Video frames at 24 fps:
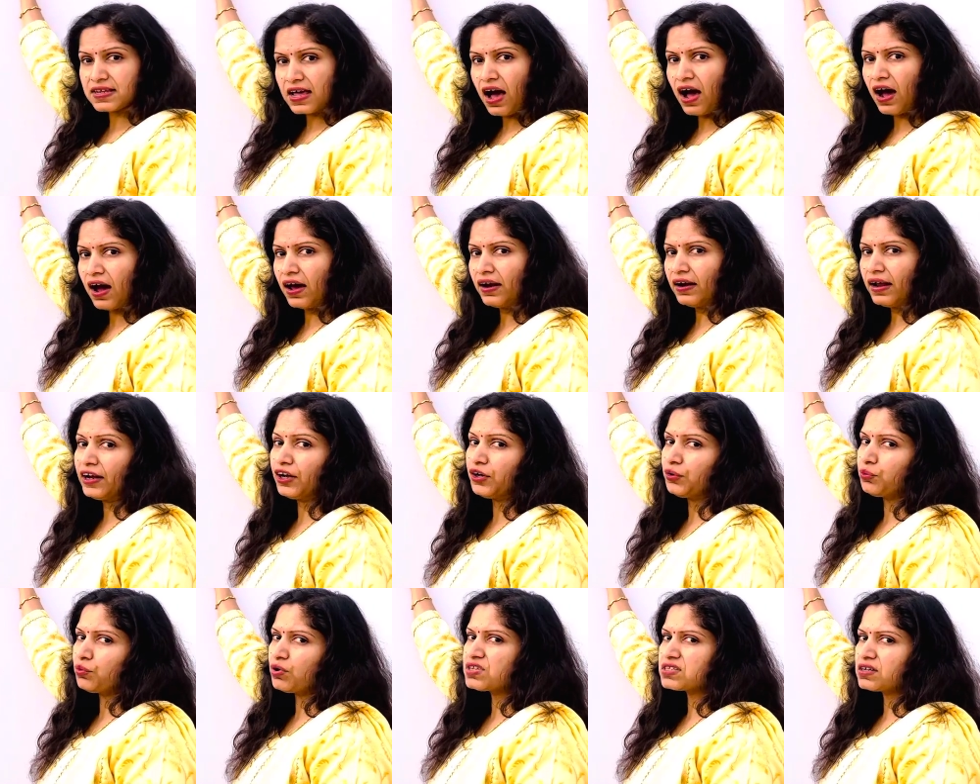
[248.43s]
R and
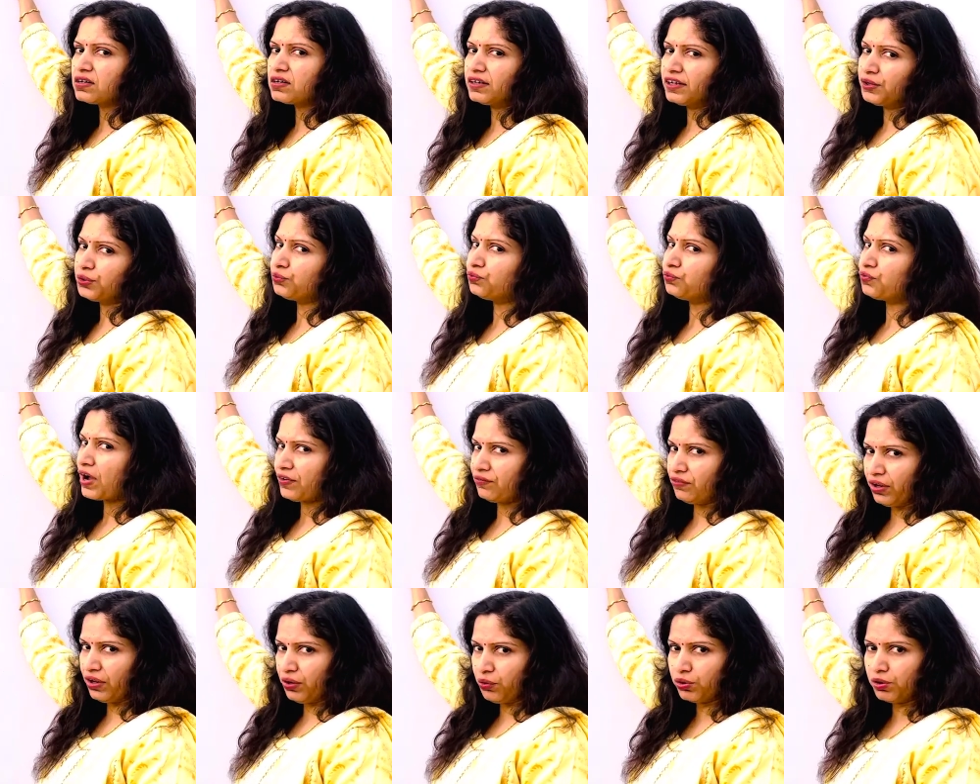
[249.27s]
it was cut into 5
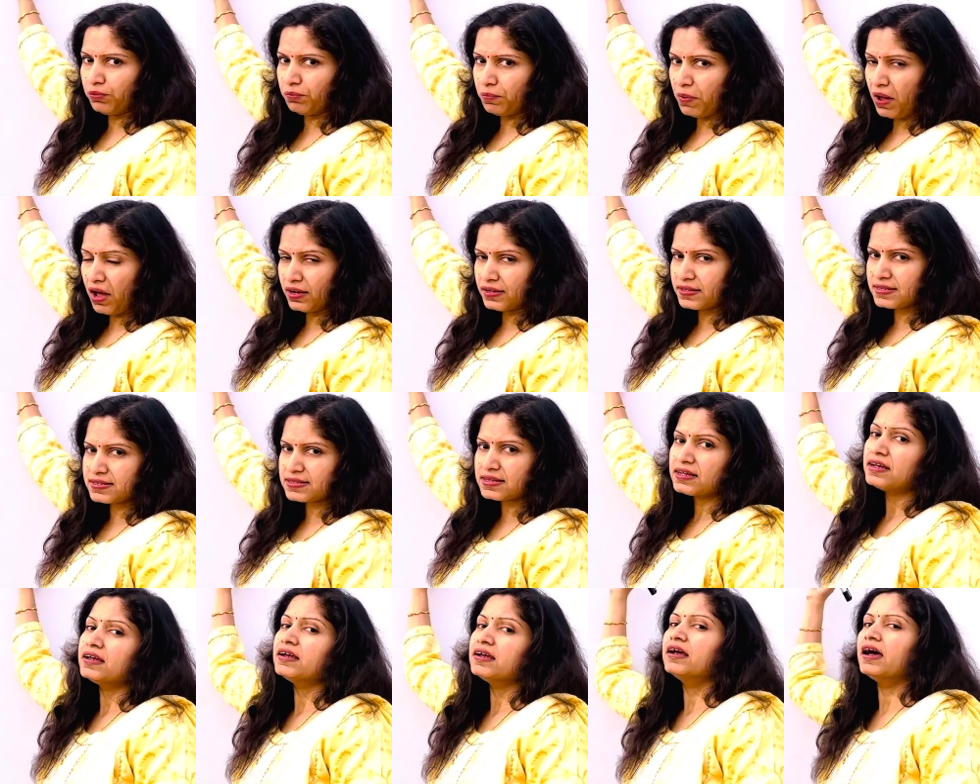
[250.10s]
equal parts.
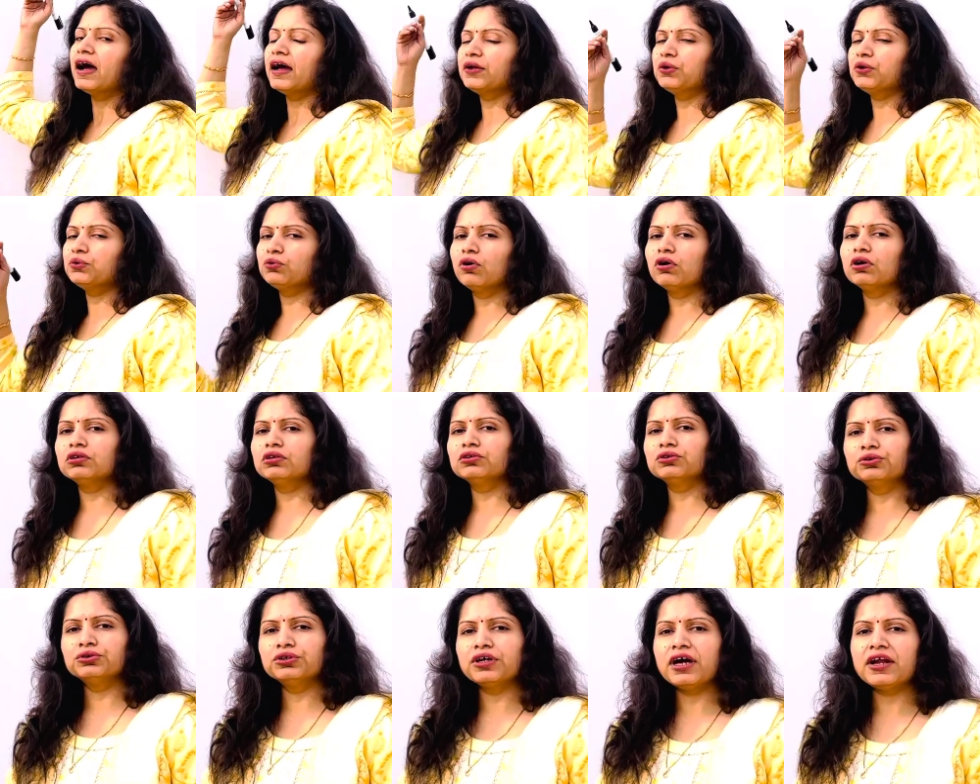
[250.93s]
And you all
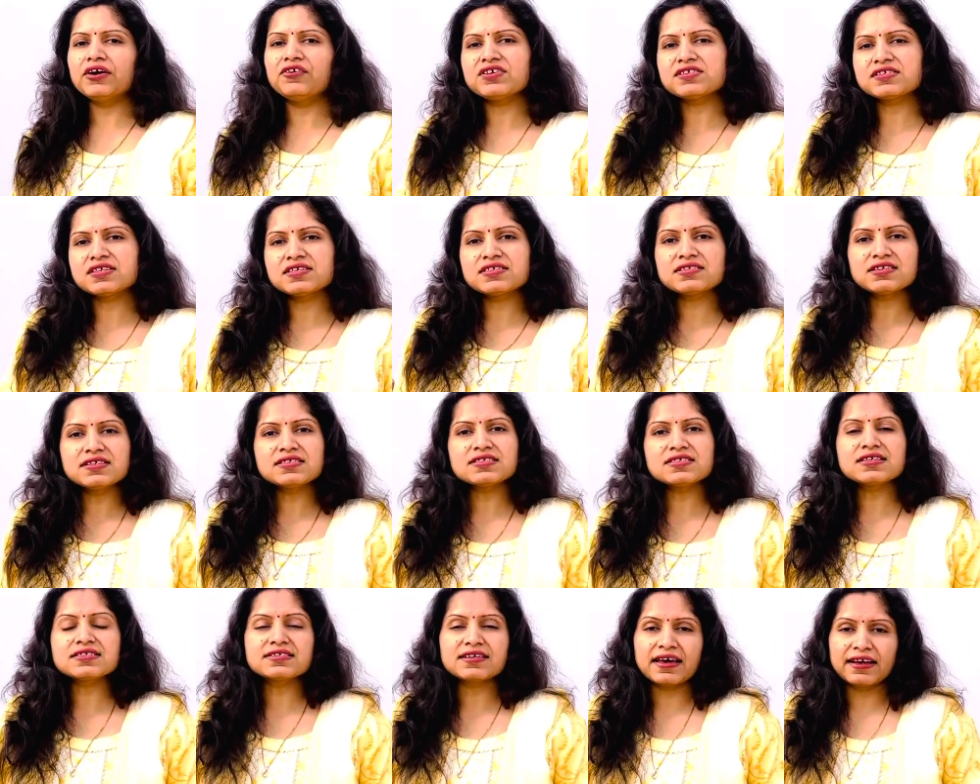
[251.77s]
know that resistance
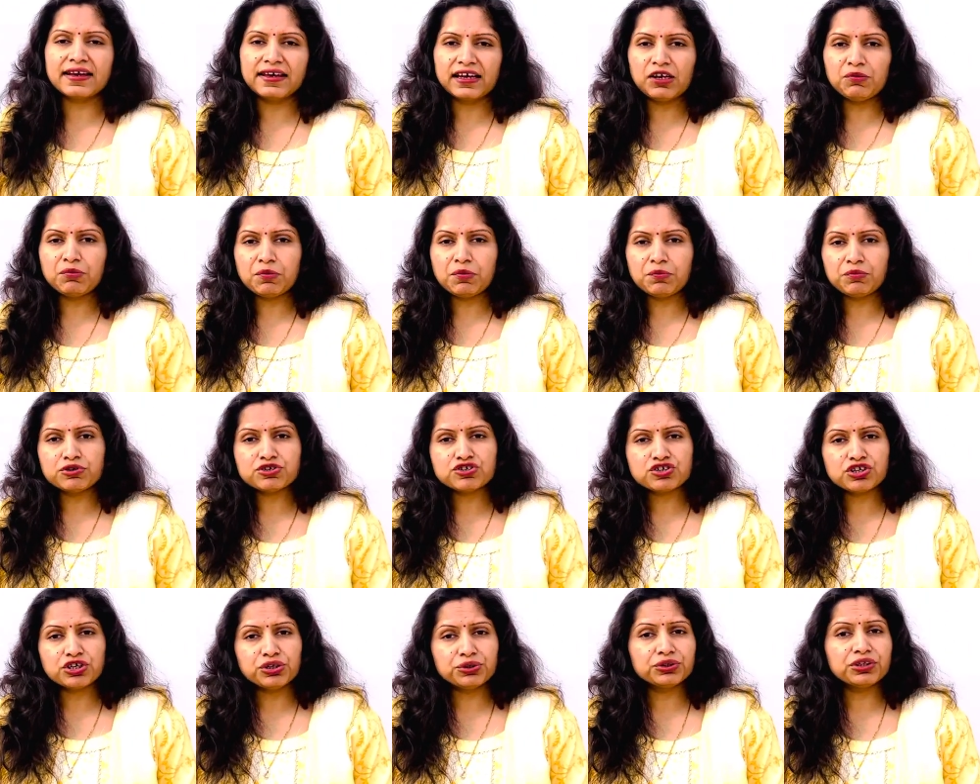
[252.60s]
is directly
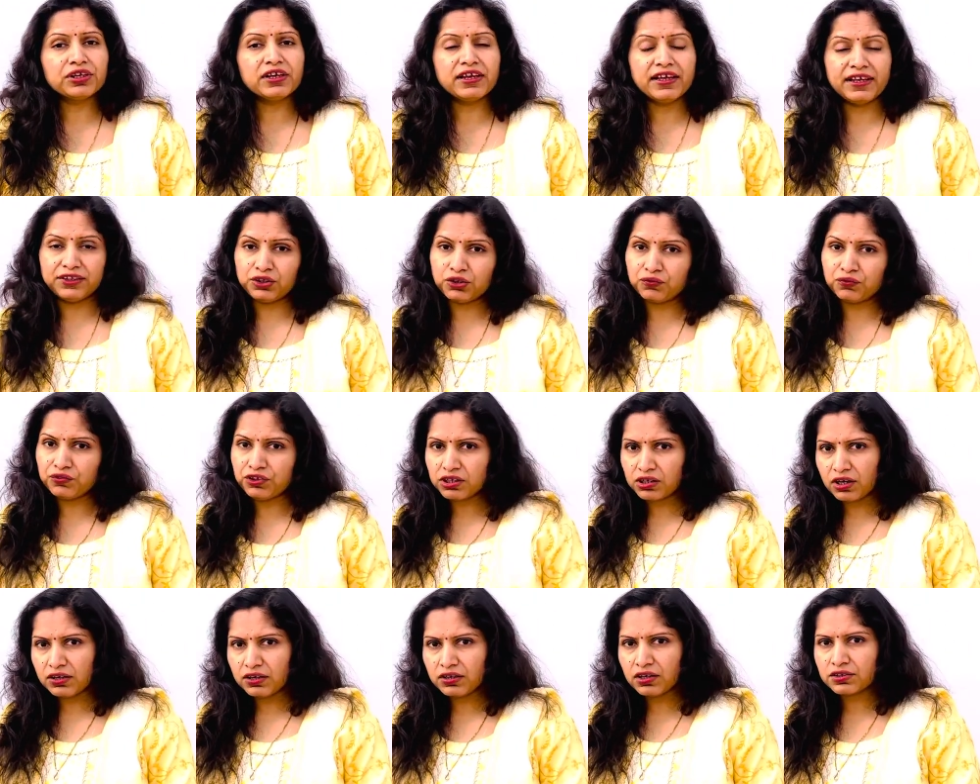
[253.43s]
proportional to the length of the
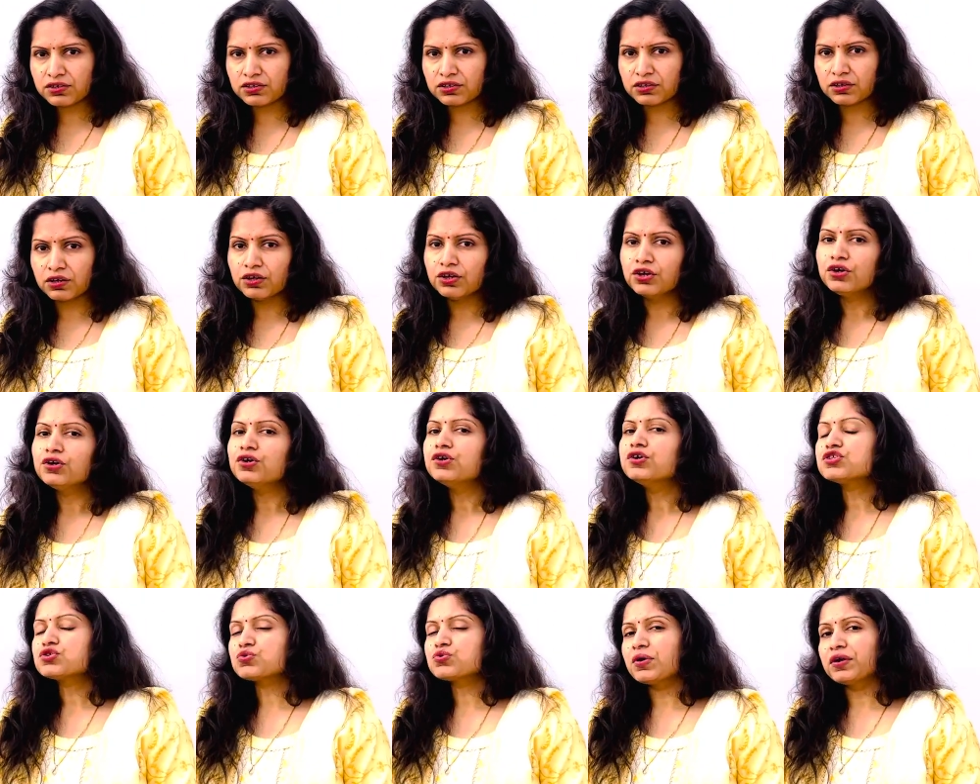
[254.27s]
conductor.
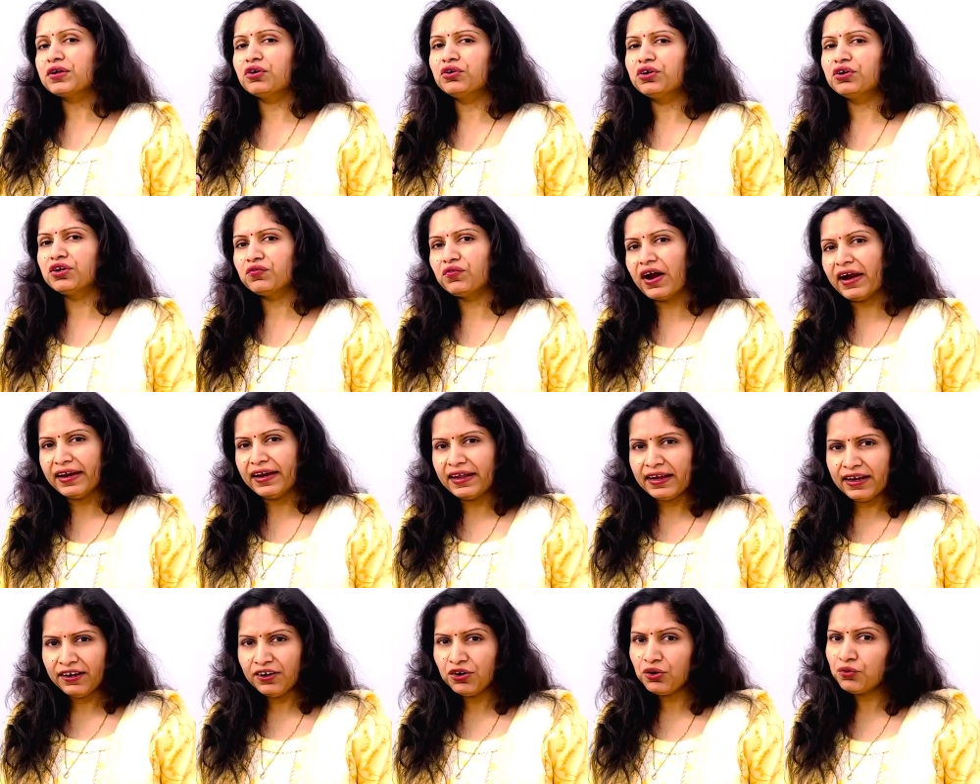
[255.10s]
So when you're
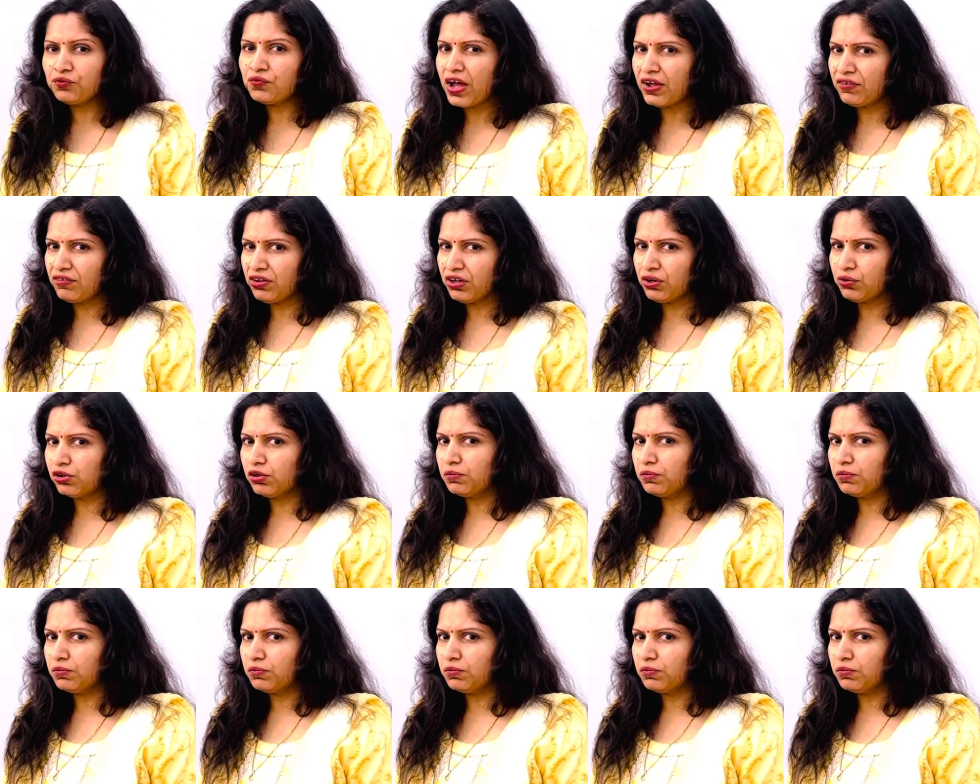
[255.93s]
dividing it into 5 equal